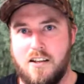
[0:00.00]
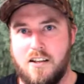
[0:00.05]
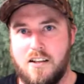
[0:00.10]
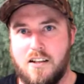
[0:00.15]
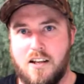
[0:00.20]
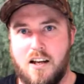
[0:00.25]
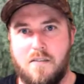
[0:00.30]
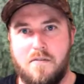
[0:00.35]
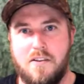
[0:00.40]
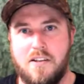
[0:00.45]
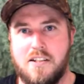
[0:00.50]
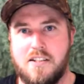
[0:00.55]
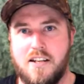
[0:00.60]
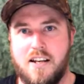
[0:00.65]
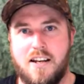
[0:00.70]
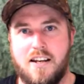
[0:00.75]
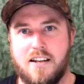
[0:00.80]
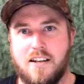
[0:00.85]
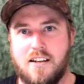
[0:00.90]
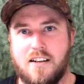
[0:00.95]
cover your
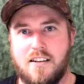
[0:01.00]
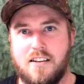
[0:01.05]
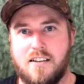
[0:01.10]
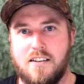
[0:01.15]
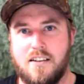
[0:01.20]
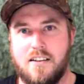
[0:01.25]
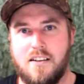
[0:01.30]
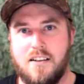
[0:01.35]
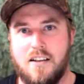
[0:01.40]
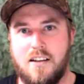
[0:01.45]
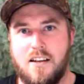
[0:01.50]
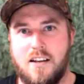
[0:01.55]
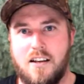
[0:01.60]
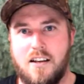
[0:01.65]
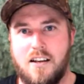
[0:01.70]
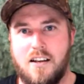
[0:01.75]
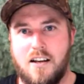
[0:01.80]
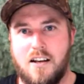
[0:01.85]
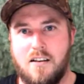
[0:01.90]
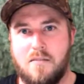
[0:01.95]
tank.
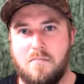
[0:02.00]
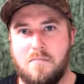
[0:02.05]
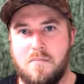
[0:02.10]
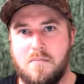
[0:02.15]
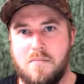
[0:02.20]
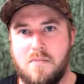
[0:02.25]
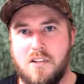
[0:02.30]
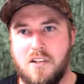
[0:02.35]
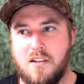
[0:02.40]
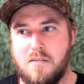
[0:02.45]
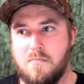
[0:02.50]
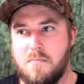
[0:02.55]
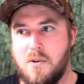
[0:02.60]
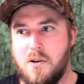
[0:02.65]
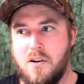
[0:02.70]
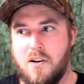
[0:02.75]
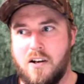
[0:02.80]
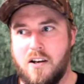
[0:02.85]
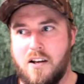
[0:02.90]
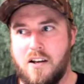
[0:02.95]
You can
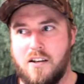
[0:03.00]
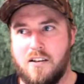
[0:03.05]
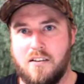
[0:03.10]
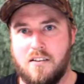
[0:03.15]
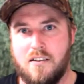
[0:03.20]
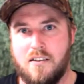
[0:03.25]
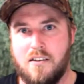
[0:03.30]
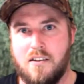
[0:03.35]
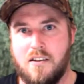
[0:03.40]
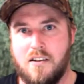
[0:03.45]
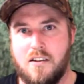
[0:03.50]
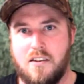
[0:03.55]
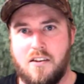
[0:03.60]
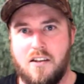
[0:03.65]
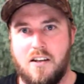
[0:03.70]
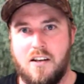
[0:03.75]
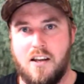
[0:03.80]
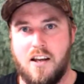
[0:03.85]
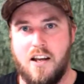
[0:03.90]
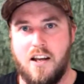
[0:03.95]
buy
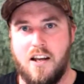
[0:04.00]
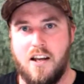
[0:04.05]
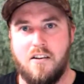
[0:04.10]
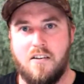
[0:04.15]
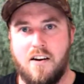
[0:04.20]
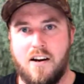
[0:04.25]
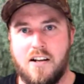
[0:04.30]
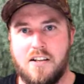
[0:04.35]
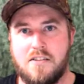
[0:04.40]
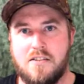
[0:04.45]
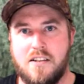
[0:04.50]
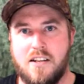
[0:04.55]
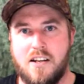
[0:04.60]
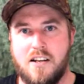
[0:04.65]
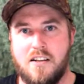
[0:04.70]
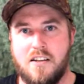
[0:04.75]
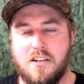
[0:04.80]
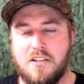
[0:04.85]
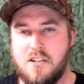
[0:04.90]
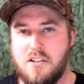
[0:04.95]
thin egg crates
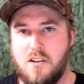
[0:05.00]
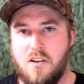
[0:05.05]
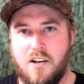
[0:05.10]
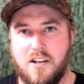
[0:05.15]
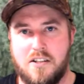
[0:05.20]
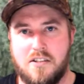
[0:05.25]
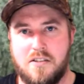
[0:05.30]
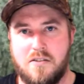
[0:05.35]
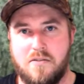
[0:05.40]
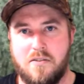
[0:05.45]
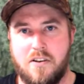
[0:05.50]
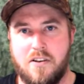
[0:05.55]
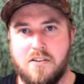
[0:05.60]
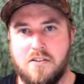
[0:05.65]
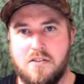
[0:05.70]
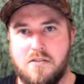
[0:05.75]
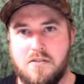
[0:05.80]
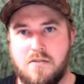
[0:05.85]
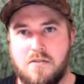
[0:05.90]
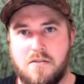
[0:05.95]
now that your light still
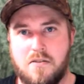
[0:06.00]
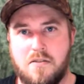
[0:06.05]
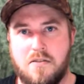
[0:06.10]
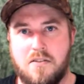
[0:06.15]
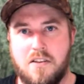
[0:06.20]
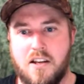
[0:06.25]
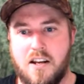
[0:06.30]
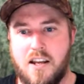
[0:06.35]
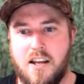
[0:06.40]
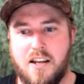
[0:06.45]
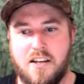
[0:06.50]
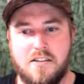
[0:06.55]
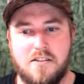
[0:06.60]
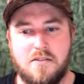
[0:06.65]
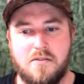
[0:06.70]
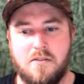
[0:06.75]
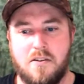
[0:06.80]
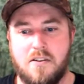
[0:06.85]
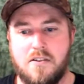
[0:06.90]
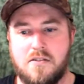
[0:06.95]
goes through, that air
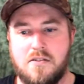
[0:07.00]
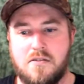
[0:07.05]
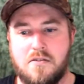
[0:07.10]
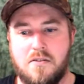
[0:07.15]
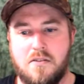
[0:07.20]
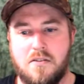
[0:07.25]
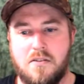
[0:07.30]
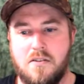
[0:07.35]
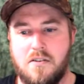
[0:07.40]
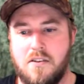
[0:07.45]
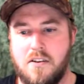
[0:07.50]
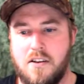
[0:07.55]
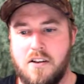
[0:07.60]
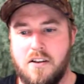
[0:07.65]
still goes through,